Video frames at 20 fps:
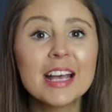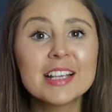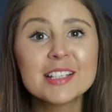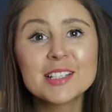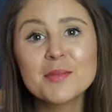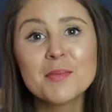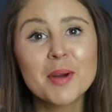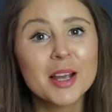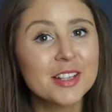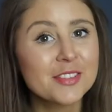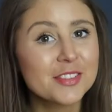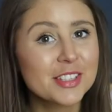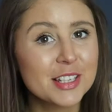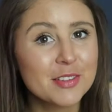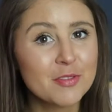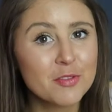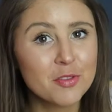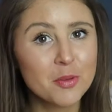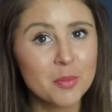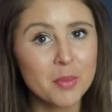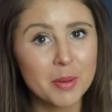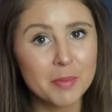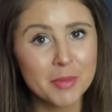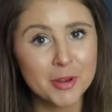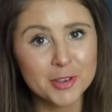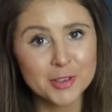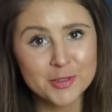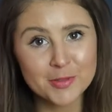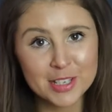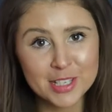as you might have seen from my
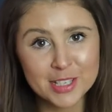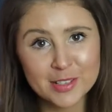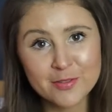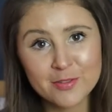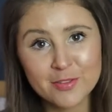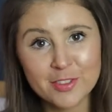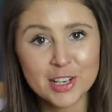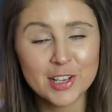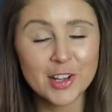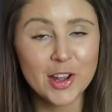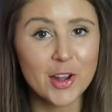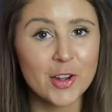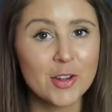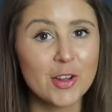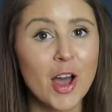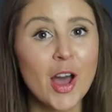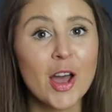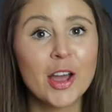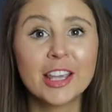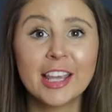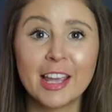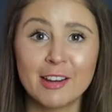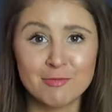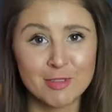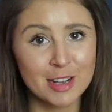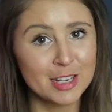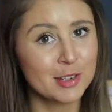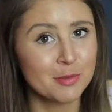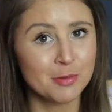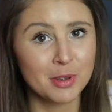most recent video, uh, Get
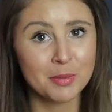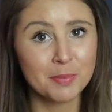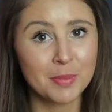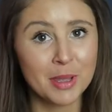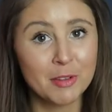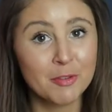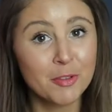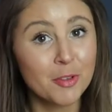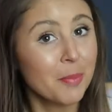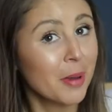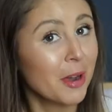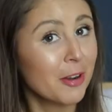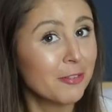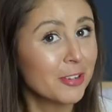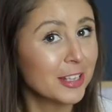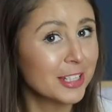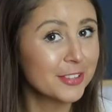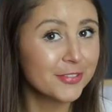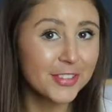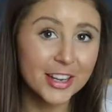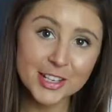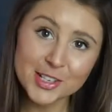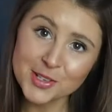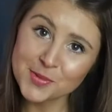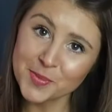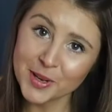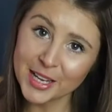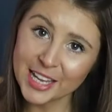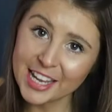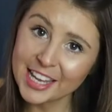Ready With Me for Belfast
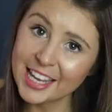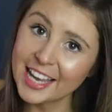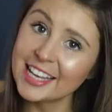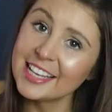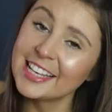Fashion Week,